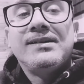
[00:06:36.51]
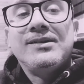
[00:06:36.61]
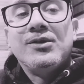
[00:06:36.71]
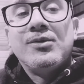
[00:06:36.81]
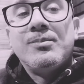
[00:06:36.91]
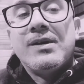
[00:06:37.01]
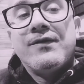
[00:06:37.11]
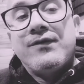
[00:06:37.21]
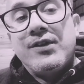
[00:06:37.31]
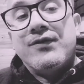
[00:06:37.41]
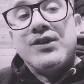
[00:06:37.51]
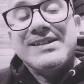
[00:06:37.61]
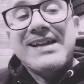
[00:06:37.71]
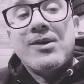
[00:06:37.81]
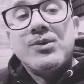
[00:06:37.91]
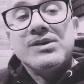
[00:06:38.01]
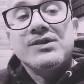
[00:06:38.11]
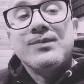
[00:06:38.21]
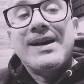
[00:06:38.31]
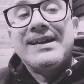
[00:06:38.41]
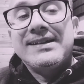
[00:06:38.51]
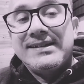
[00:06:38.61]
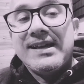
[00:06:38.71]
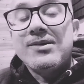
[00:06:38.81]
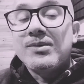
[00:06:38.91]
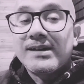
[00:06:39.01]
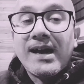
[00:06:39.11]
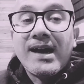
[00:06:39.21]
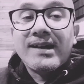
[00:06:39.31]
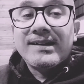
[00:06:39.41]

the first hours of my day with God.